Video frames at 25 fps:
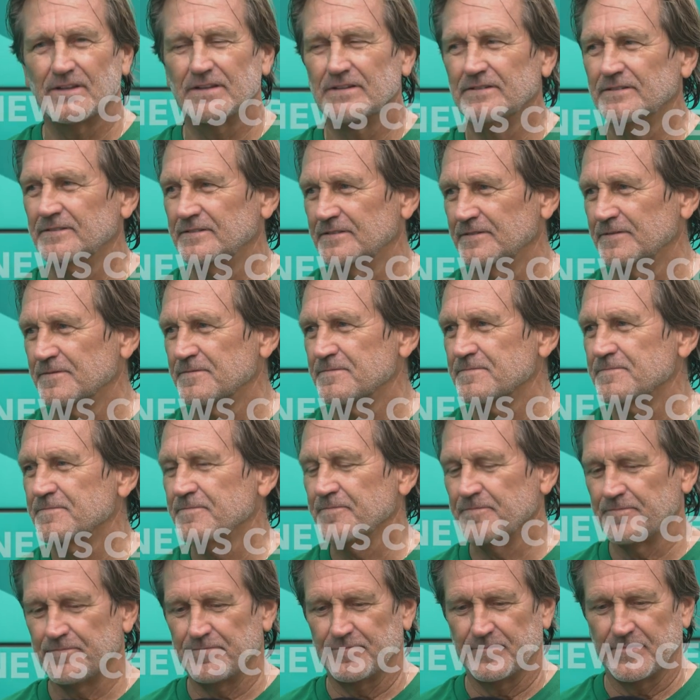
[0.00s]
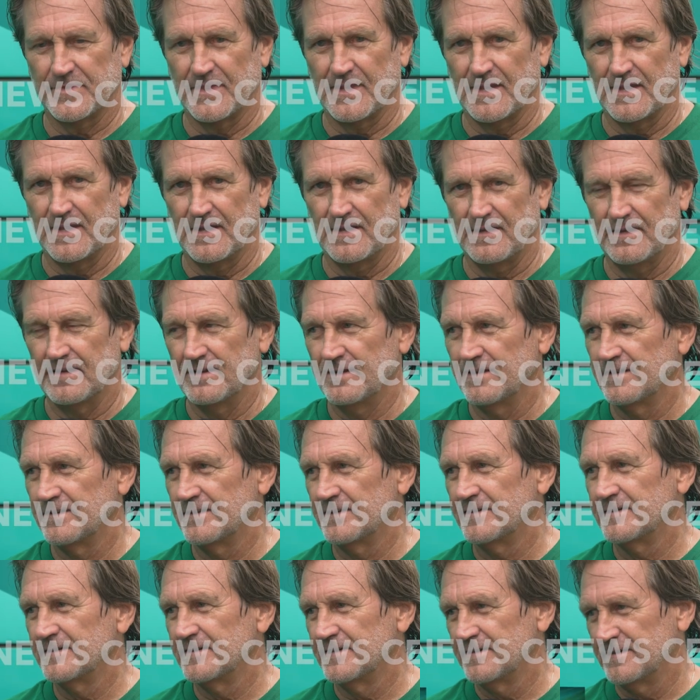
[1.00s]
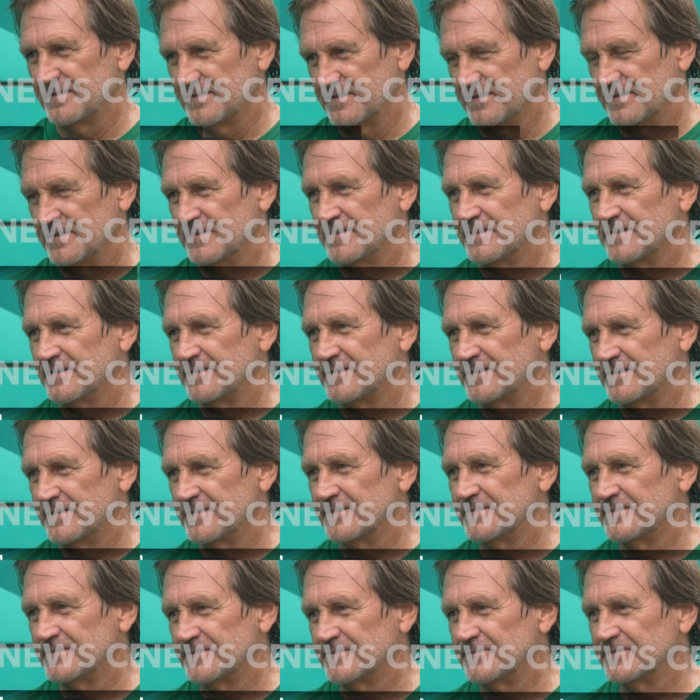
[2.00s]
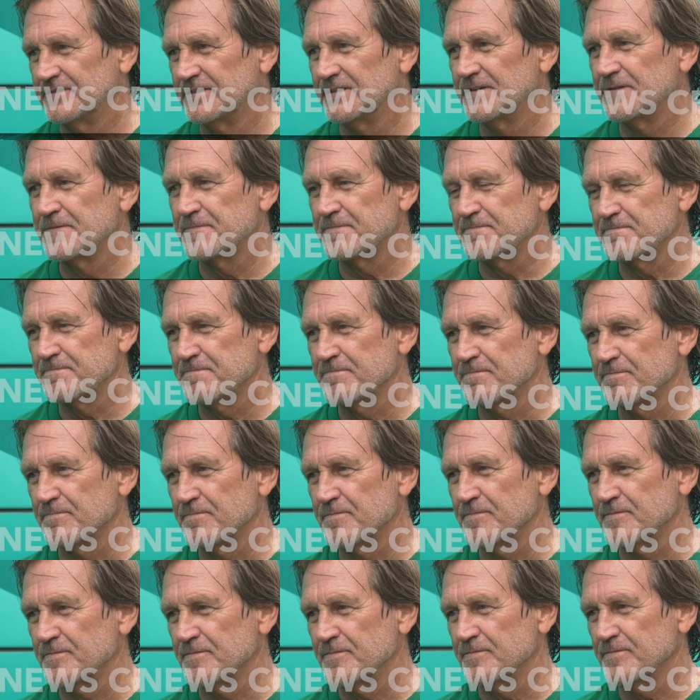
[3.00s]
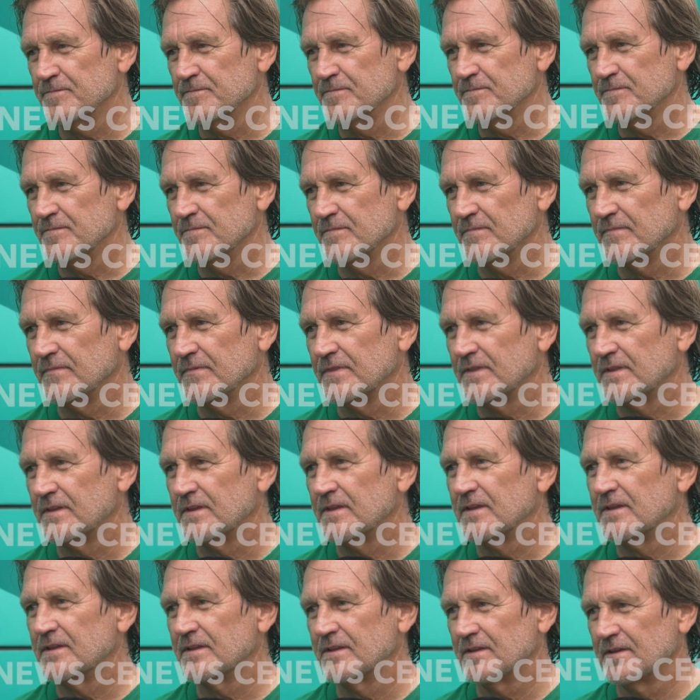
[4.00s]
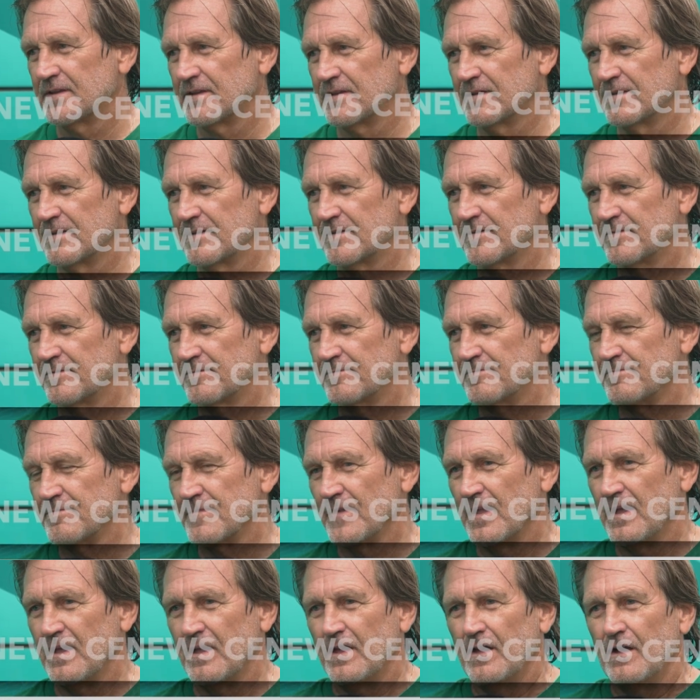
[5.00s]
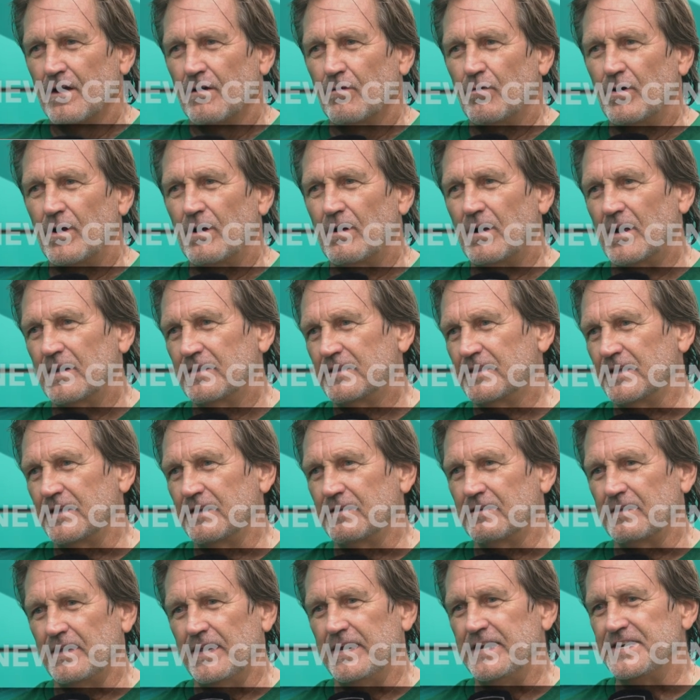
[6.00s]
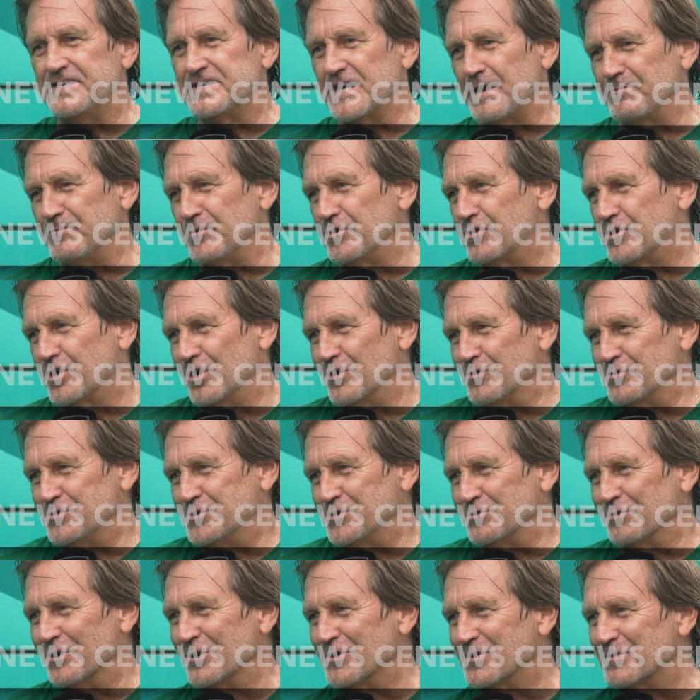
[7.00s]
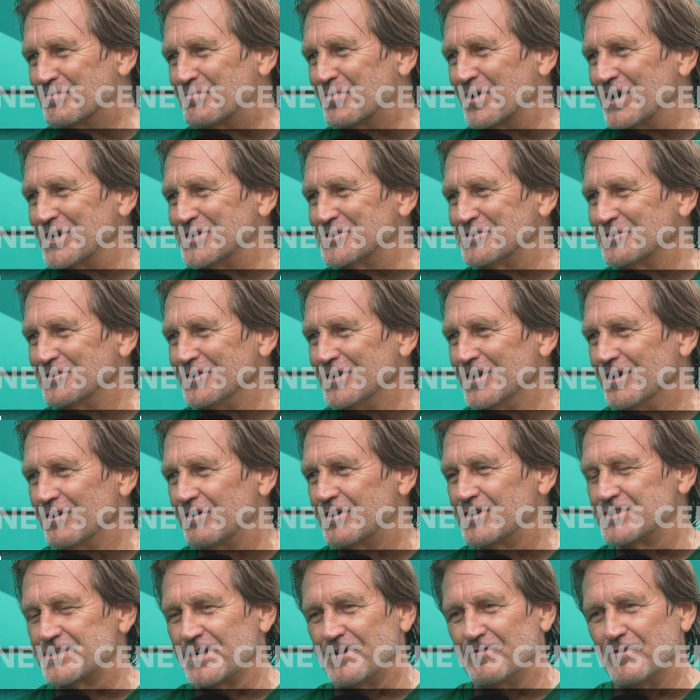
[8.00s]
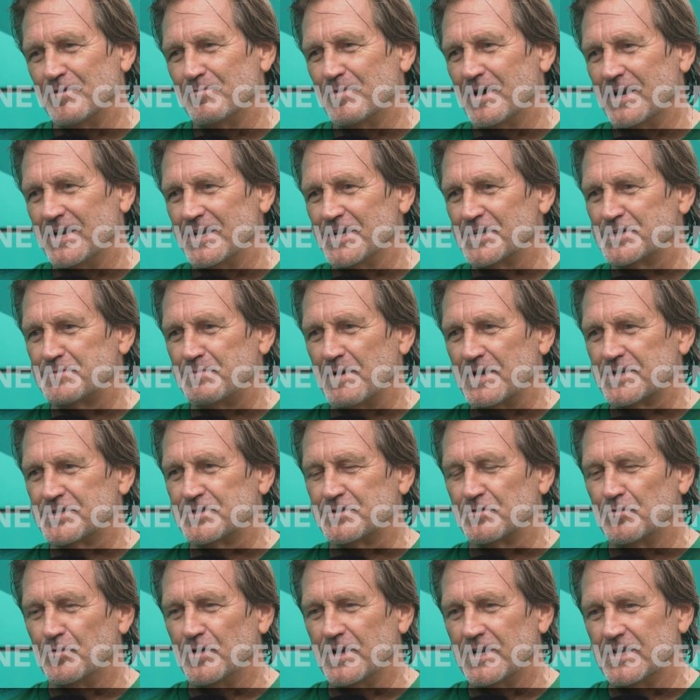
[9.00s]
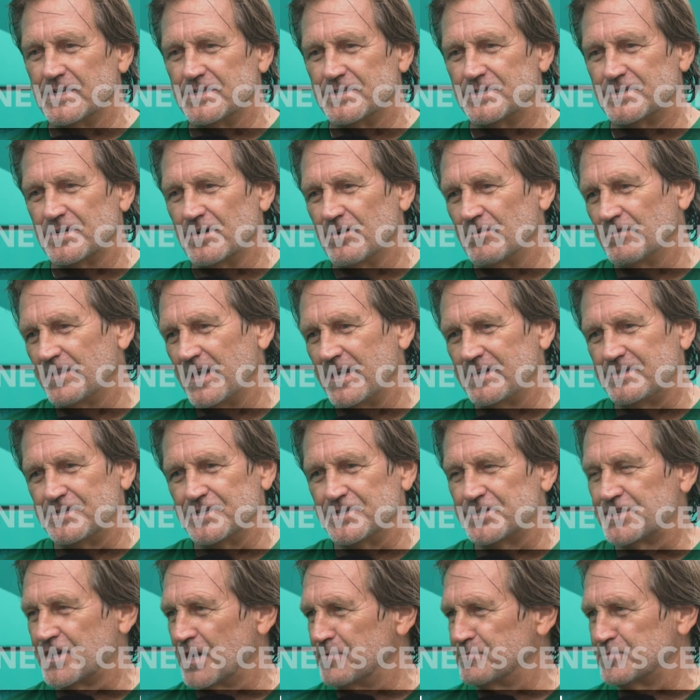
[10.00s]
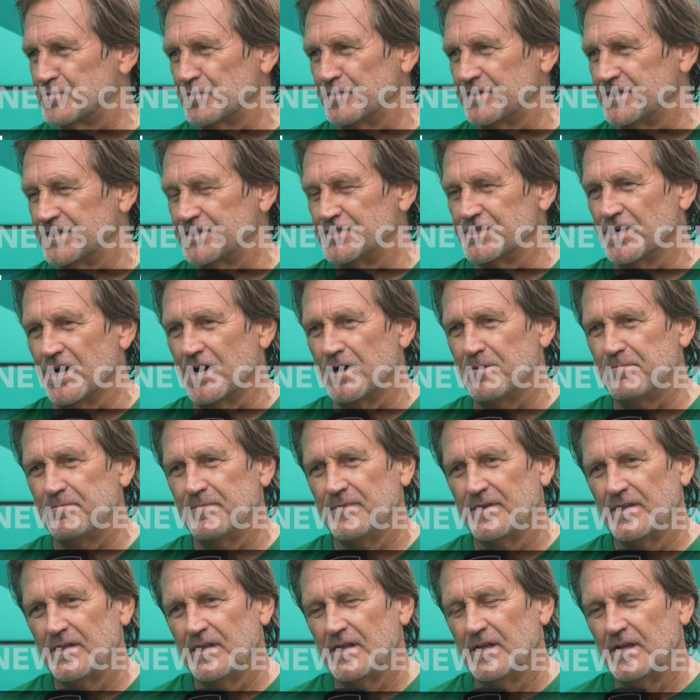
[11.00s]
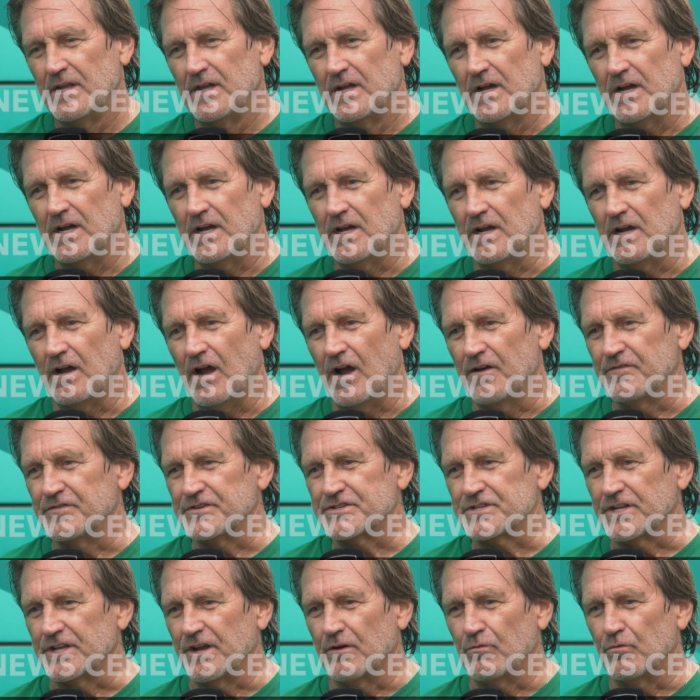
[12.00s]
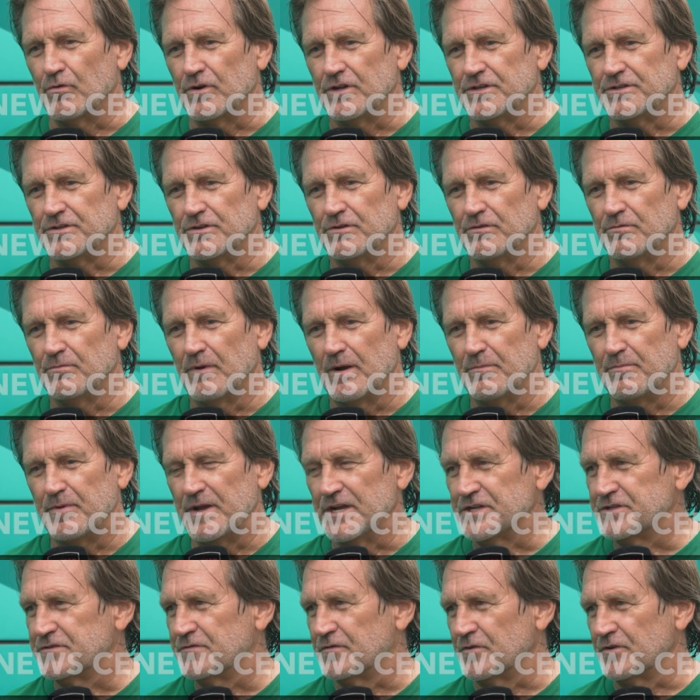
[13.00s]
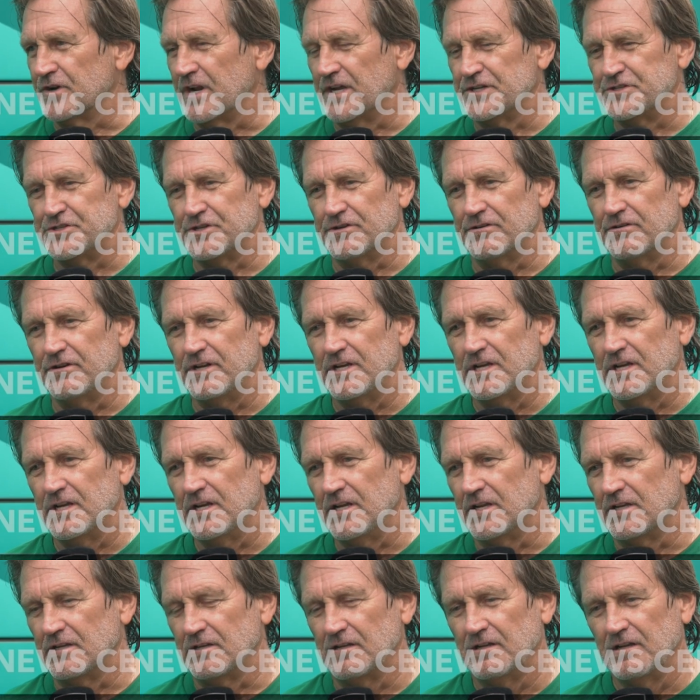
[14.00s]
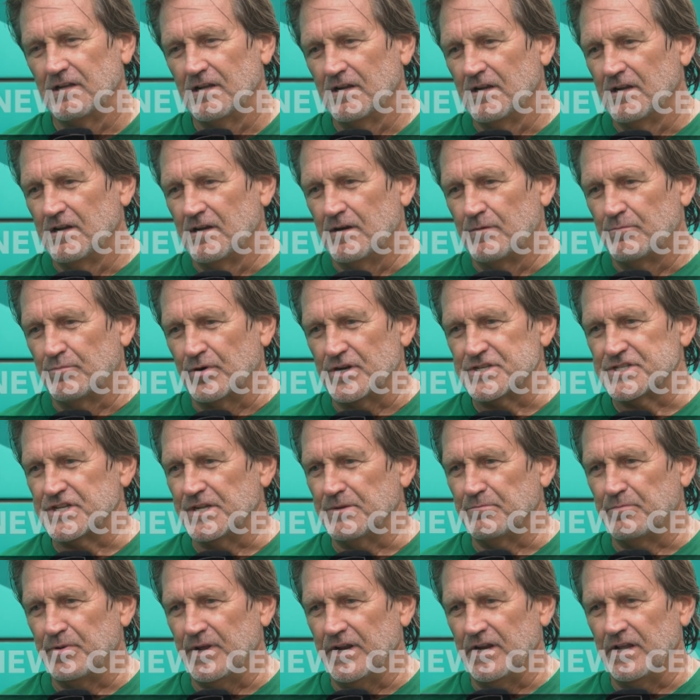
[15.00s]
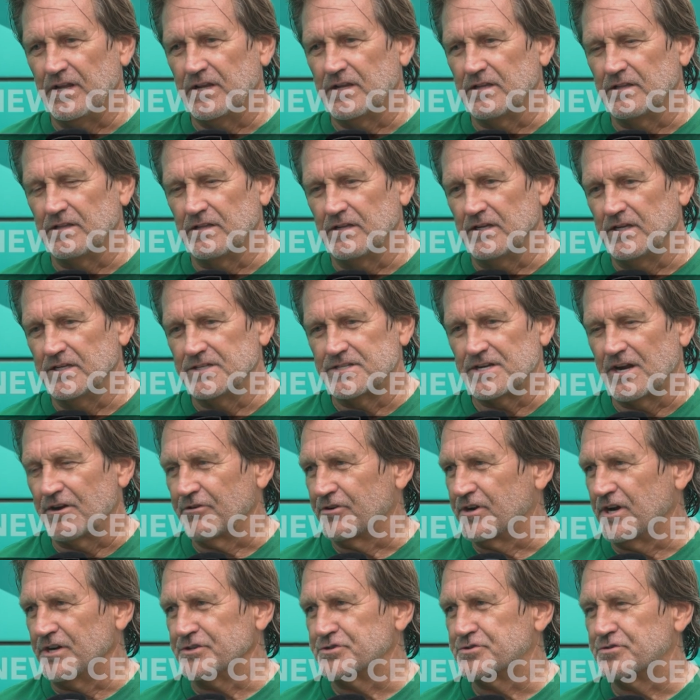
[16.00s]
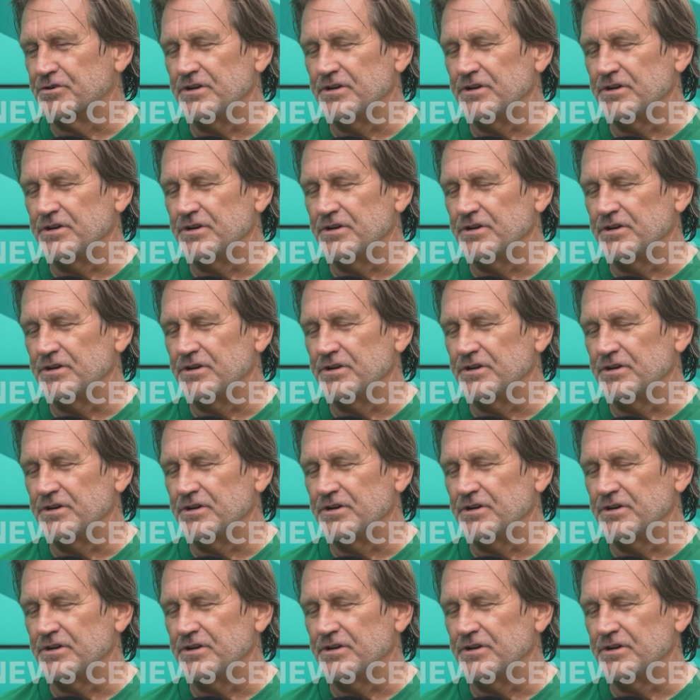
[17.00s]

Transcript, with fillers: The team lost three and finished fourth at the 2022 Women's African Cup of Nations. Of course, um, the team lost their three games in Morocco there, and prior to beating Costa Rica at the Revelation Cup in February, the team lost seven straight games